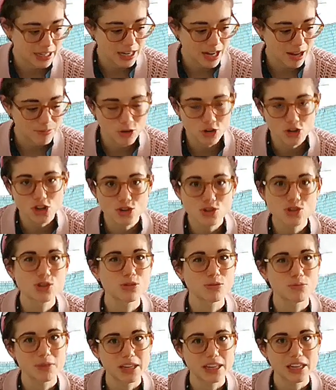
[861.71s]
I'm not used to
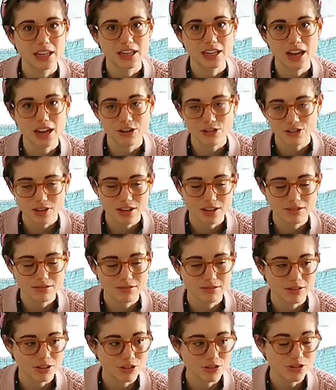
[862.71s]
making, I know that
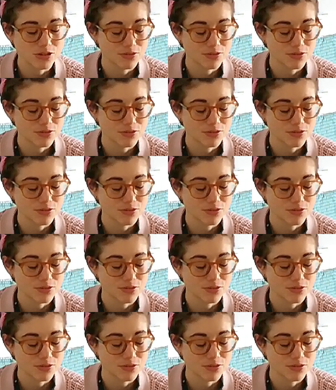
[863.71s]
lots of